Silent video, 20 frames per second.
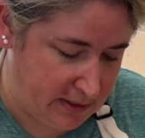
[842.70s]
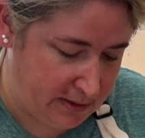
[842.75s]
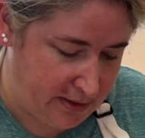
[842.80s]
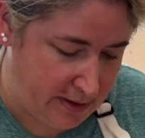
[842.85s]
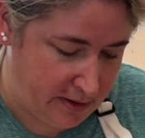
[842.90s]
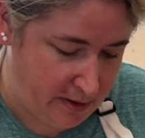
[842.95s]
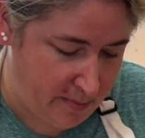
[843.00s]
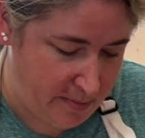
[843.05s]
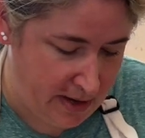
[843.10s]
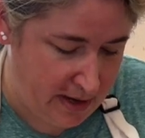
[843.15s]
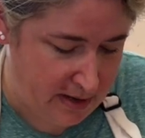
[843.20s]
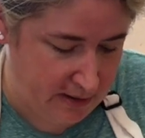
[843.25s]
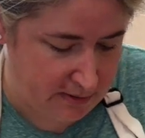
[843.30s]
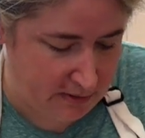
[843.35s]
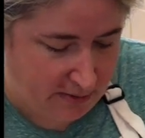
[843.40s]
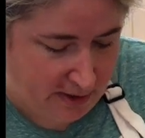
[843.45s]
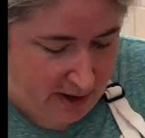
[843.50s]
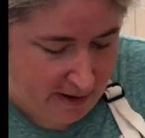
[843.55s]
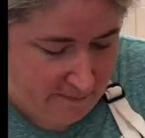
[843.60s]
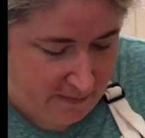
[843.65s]
little bit, so
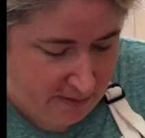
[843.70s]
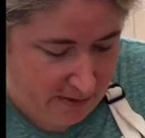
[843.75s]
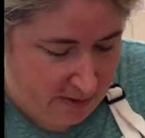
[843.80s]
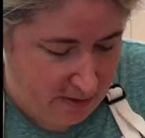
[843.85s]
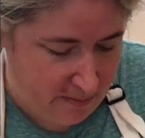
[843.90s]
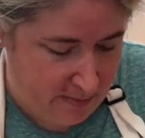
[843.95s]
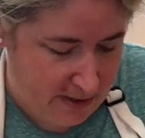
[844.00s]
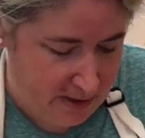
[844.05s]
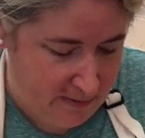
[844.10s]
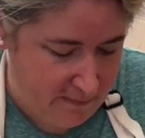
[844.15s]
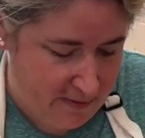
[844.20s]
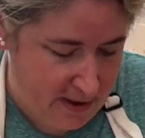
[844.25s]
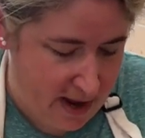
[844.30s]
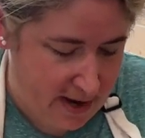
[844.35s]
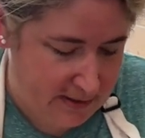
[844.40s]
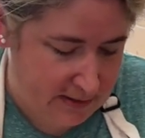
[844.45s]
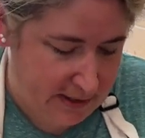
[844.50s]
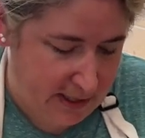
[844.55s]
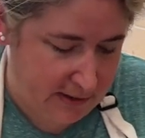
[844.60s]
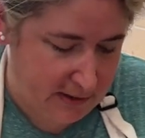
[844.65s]
I have a little bit of
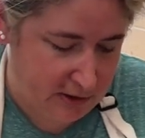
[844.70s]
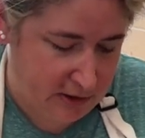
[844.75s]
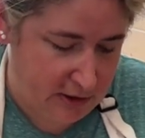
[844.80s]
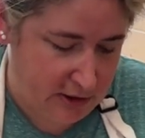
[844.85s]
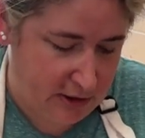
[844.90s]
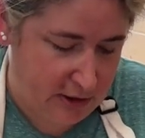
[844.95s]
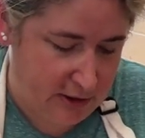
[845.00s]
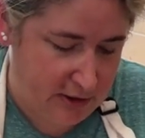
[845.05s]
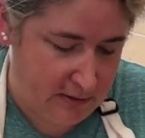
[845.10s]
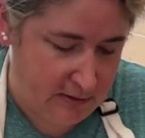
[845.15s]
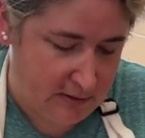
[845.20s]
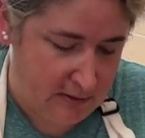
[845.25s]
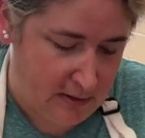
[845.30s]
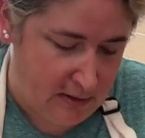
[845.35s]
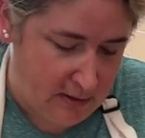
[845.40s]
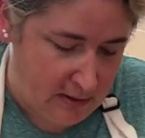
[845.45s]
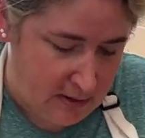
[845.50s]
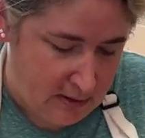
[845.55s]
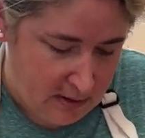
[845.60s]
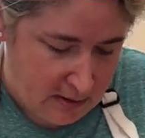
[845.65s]
that texture.
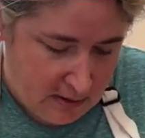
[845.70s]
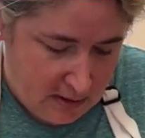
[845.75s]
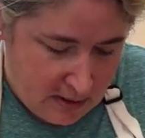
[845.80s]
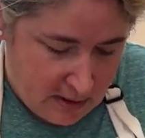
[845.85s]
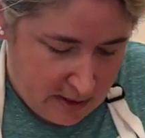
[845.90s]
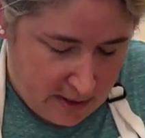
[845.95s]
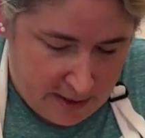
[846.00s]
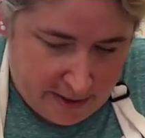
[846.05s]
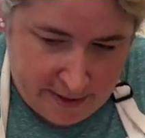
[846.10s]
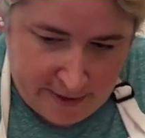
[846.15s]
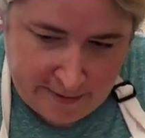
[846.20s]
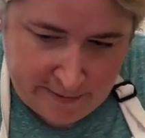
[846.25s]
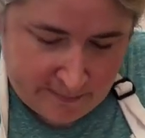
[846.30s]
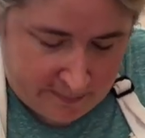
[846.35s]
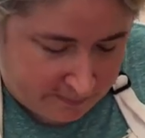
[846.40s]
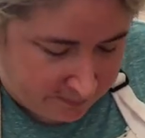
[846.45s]
I